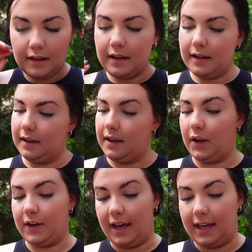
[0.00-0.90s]
Okay.
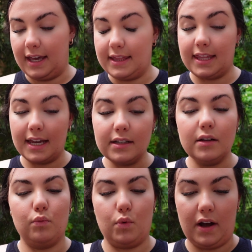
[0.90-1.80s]
Okay, and
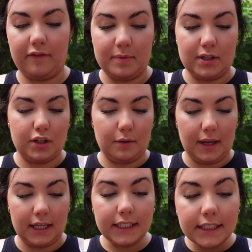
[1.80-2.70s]
then what I've been
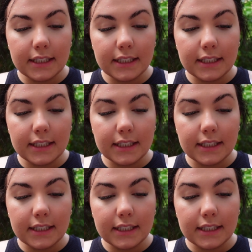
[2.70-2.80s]
doing